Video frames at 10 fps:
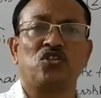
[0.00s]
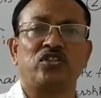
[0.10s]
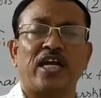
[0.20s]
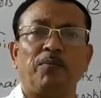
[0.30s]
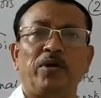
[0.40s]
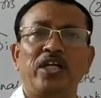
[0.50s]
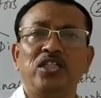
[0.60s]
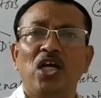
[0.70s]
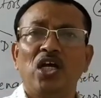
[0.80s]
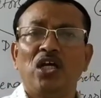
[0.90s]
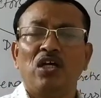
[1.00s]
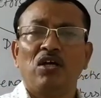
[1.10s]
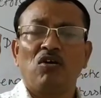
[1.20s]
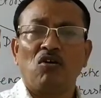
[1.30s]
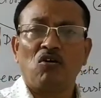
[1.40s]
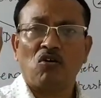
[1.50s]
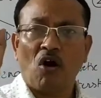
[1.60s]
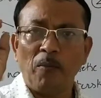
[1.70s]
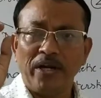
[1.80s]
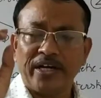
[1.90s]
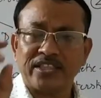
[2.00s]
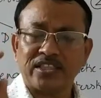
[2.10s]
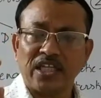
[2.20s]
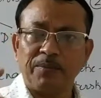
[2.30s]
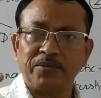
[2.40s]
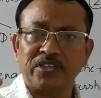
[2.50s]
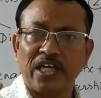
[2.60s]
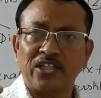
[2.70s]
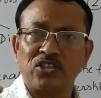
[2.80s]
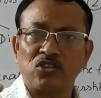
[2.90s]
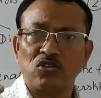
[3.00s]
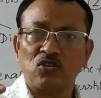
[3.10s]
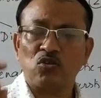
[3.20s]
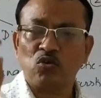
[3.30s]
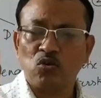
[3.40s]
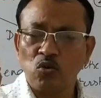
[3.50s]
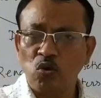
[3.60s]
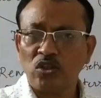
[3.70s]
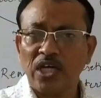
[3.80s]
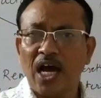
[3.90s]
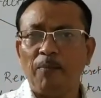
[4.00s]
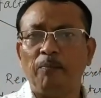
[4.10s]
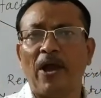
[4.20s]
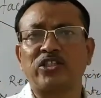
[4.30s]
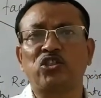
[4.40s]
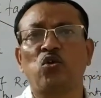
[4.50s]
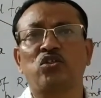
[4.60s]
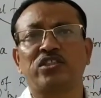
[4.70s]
That means committed stem cells to the mature